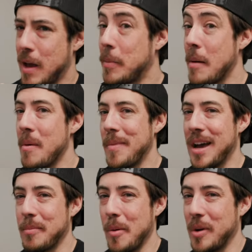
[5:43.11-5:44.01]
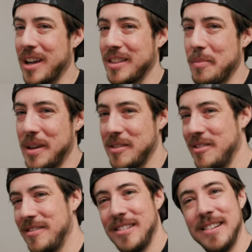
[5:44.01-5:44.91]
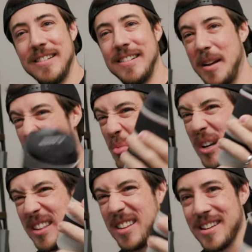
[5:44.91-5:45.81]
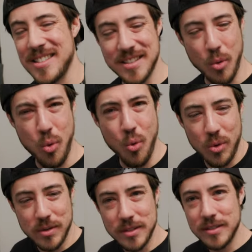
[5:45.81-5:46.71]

I'm coming back, Popocatepetl. I'm bringing this. Whew.